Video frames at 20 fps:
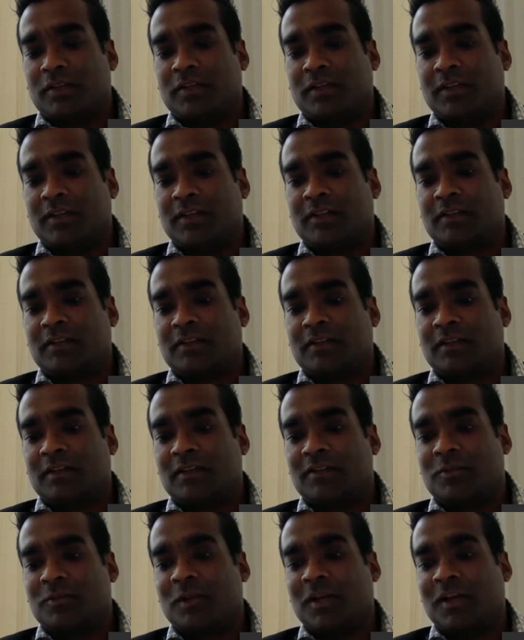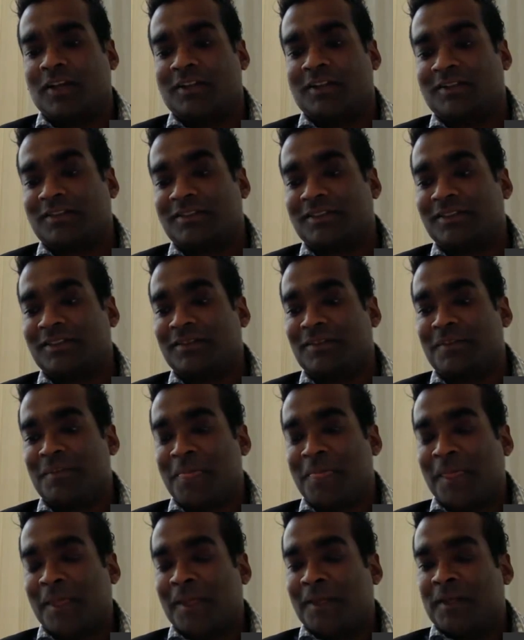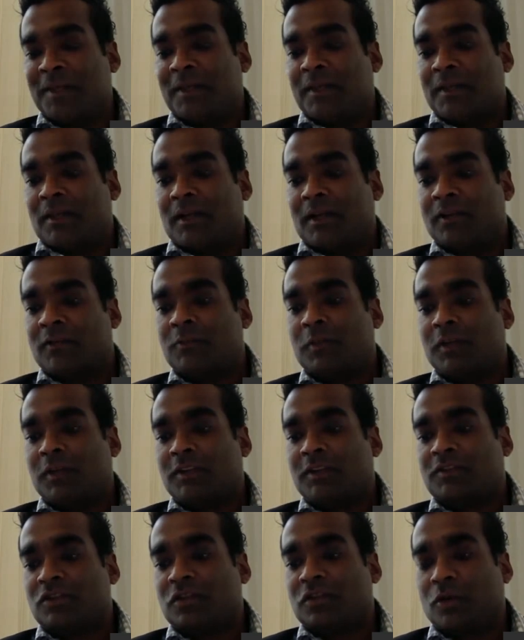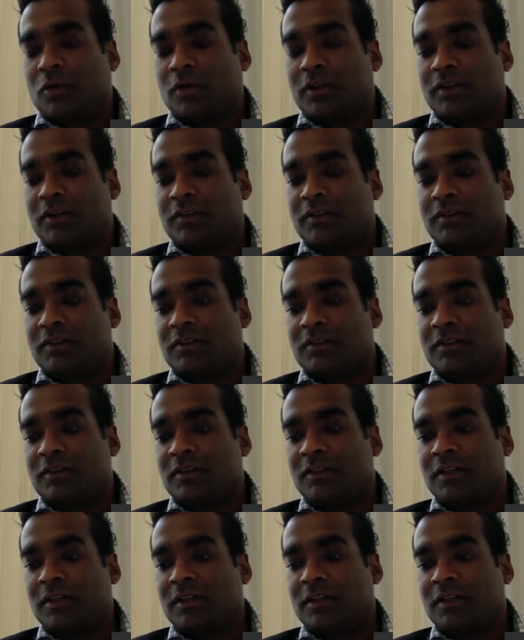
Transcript: that as well as choice,